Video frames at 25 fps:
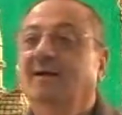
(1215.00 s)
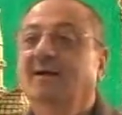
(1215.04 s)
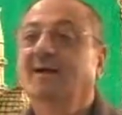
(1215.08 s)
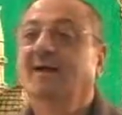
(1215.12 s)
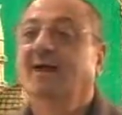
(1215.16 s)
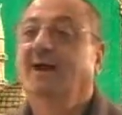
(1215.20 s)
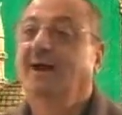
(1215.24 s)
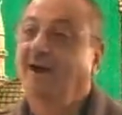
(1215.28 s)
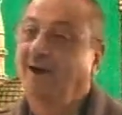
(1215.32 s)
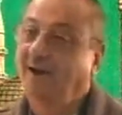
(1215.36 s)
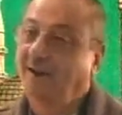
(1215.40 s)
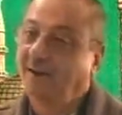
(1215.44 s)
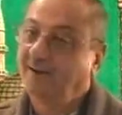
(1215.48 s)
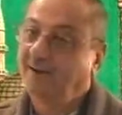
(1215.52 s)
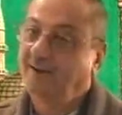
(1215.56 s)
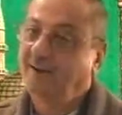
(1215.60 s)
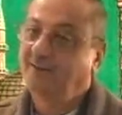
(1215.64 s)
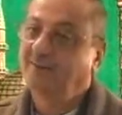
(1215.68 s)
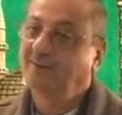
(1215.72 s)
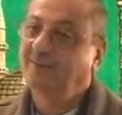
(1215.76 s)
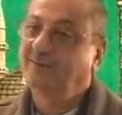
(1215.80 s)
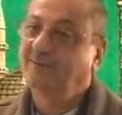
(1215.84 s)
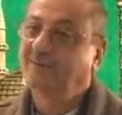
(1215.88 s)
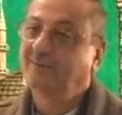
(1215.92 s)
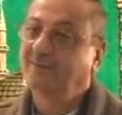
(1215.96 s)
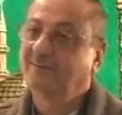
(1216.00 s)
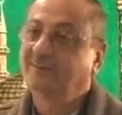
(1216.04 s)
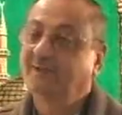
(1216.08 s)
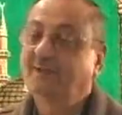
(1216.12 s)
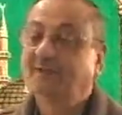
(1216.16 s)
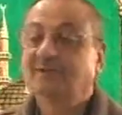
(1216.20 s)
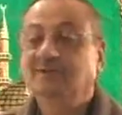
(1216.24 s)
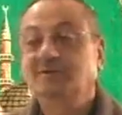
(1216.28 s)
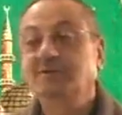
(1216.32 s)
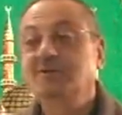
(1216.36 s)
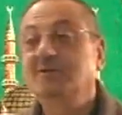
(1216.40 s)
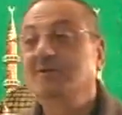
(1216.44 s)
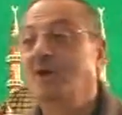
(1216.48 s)
Halu.
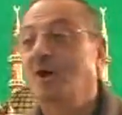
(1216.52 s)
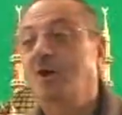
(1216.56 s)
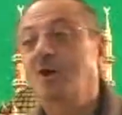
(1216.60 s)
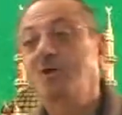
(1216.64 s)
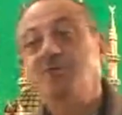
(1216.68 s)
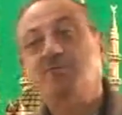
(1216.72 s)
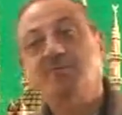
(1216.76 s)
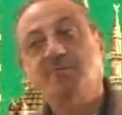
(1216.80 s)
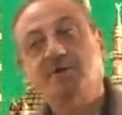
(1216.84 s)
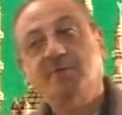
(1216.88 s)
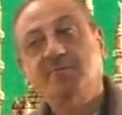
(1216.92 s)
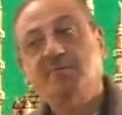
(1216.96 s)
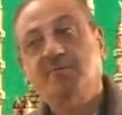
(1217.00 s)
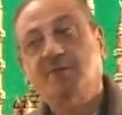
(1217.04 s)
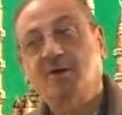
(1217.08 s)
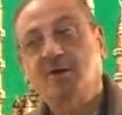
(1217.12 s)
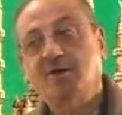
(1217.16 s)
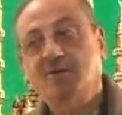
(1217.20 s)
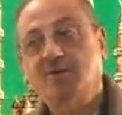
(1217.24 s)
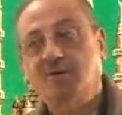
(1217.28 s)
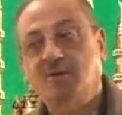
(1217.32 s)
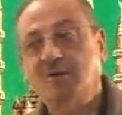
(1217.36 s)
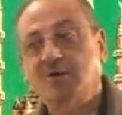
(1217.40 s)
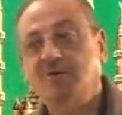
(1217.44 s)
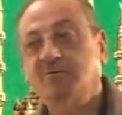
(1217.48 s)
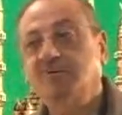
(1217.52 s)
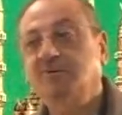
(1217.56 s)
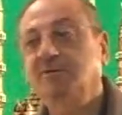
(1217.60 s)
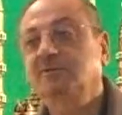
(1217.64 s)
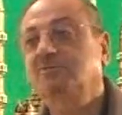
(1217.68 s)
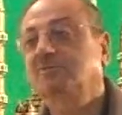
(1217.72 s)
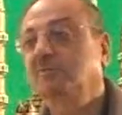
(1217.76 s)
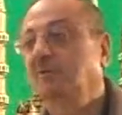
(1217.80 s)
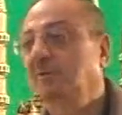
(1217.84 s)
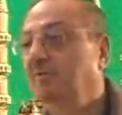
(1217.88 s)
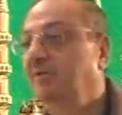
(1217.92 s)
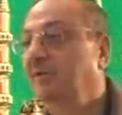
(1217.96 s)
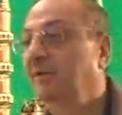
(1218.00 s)
See, now from now onwards
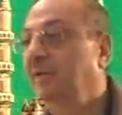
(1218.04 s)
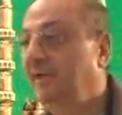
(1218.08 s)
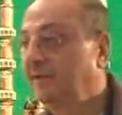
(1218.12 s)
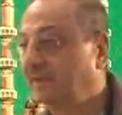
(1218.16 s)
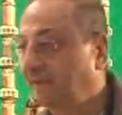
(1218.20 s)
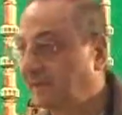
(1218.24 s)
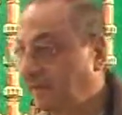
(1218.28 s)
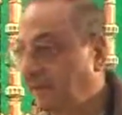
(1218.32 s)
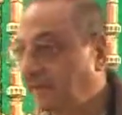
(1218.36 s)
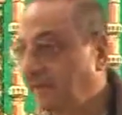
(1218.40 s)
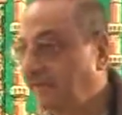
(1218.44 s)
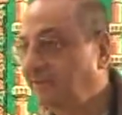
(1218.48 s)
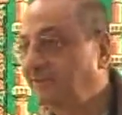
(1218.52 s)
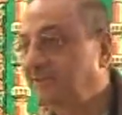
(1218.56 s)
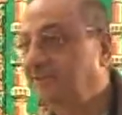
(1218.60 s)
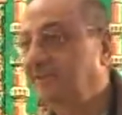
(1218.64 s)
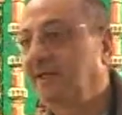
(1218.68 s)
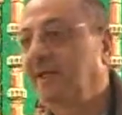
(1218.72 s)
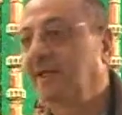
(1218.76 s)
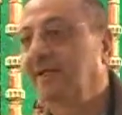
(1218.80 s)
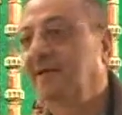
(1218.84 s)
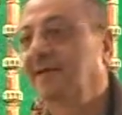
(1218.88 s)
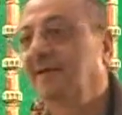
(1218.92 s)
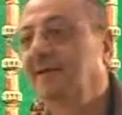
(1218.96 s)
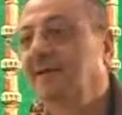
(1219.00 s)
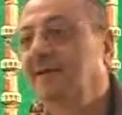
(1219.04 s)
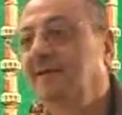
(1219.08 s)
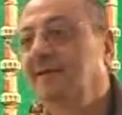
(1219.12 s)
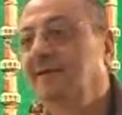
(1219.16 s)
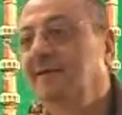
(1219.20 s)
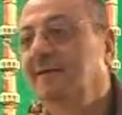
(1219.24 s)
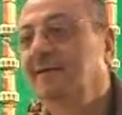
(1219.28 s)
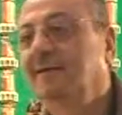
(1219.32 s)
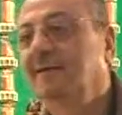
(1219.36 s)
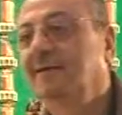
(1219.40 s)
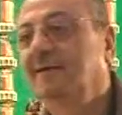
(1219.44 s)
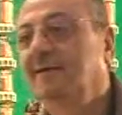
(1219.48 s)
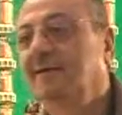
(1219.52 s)
we will analyze the
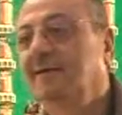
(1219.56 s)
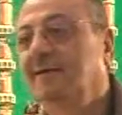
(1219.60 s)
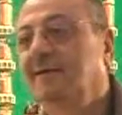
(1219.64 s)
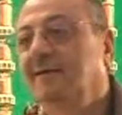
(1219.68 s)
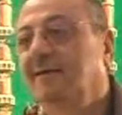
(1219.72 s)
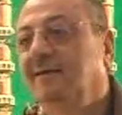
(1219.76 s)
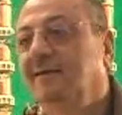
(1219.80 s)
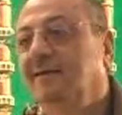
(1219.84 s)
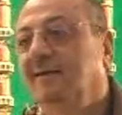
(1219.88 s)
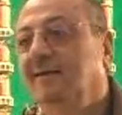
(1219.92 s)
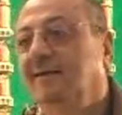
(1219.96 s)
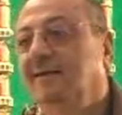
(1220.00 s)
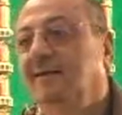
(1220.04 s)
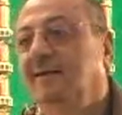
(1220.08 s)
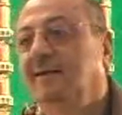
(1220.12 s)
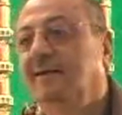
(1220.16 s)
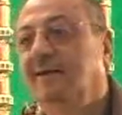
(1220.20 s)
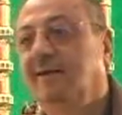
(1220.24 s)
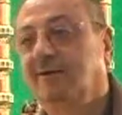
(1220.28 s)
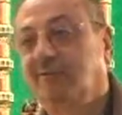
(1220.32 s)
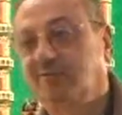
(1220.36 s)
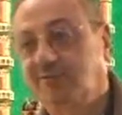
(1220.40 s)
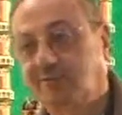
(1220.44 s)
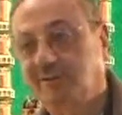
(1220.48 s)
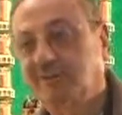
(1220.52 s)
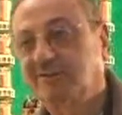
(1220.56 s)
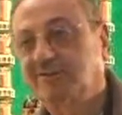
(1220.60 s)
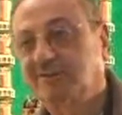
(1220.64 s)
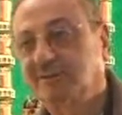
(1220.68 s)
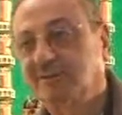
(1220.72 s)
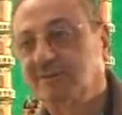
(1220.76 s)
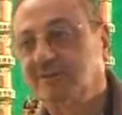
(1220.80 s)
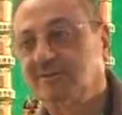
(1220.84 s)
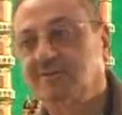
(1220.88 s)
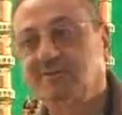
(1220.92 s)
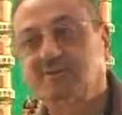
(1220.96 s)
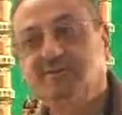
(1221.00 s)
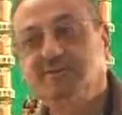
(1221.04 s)

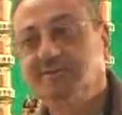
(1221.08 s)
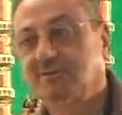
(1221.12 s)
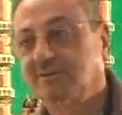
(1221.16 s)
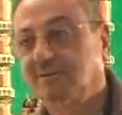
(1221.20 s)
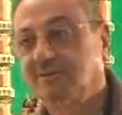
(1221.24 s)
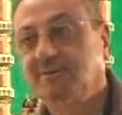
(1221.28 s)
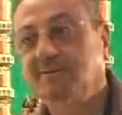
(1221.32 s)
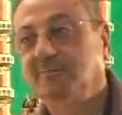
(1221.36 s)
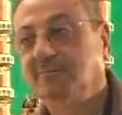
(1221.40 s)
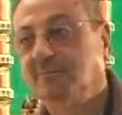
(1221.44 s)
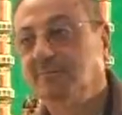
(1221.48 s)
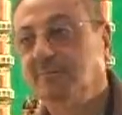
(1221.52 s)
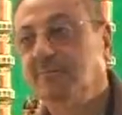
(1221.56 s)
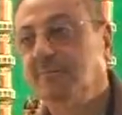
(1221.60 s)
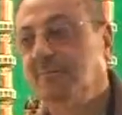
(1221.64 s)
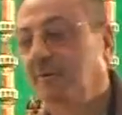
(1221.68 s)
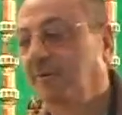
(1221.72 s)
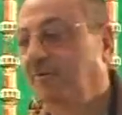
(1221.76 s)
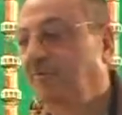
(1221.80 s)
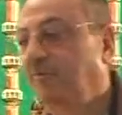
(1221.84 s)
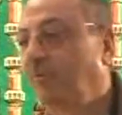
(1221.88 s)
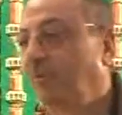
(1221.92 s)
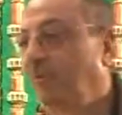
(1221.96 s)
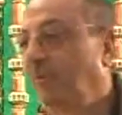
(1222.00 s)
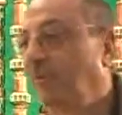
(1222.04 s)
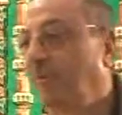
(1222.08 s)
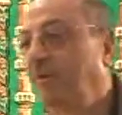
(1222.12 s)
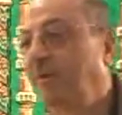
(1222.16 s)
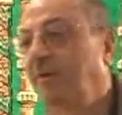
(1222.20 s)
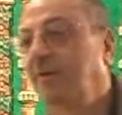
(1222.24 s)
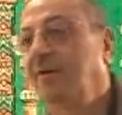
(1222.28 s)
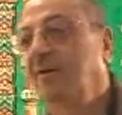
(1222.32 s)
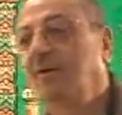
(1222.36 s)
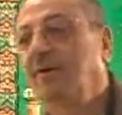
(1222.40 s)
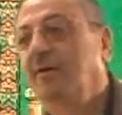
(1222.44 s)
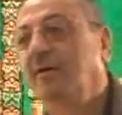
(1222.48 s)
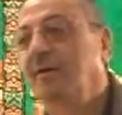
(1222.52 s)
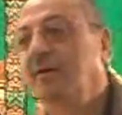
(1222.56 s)
questions. Before
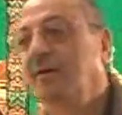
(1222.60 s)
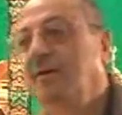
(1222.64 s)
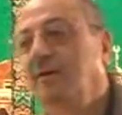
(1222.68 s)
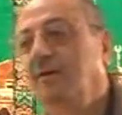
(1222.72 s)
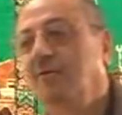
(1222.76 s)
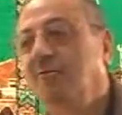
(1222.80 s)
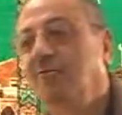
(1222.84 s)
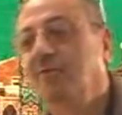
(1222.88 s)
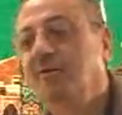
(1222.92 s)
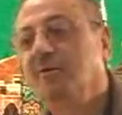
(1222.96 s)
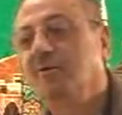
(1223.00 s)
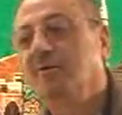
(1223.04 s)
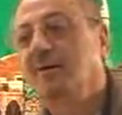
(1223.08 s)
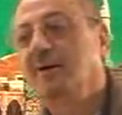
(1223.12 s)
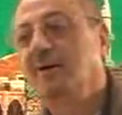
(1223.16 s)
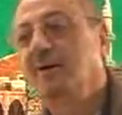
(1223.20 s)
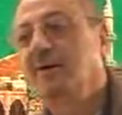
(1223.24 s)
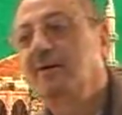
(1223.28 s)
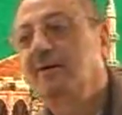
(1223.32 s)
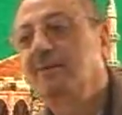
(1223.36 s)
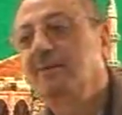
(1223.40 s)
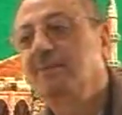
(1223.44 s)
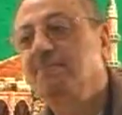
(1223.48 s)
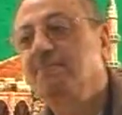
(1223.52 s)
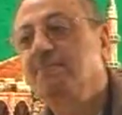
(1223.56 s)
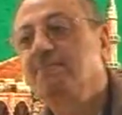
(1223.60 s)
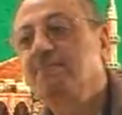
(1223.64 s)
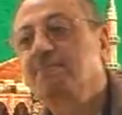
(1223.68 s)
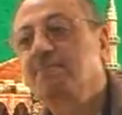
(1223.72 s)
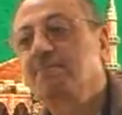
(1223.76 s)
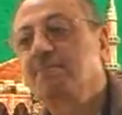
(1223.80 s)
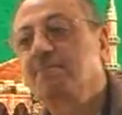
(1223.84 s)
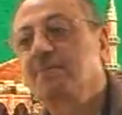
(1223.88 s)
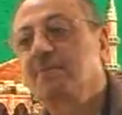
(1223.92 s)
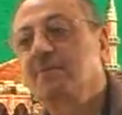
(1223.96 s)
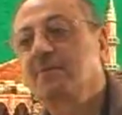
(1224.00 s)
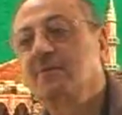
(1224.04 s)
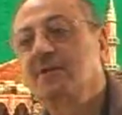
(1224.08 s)
we were
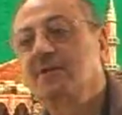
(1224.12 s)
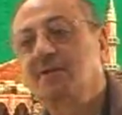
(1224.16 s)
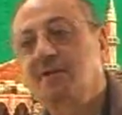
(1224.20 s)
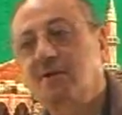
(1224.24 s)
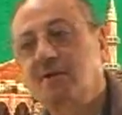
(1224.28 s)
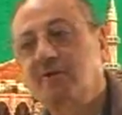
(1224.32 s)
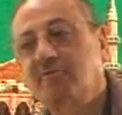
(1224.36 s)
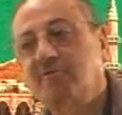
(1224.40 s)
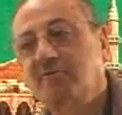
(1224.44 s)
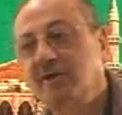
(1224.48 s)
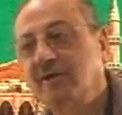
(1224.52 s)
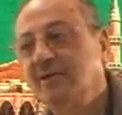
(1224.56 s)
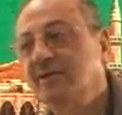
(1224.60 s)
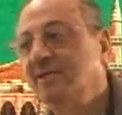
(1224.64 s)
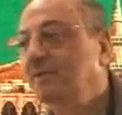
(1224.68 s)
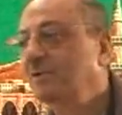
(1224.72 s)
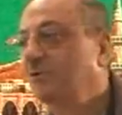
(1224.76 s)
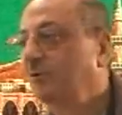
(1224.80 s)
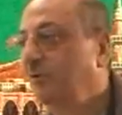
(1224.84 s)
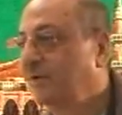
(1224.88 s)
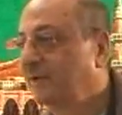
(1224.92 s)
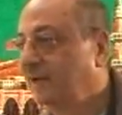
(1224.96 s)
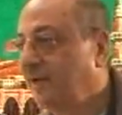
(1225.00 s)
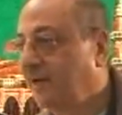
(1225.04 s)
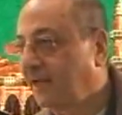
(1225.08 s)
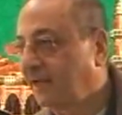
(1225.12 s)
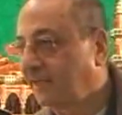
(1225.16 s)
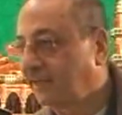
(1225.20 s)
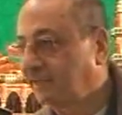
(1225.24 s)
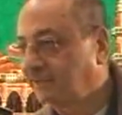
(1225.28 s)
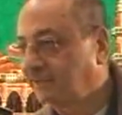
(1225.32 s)
not ready to analyze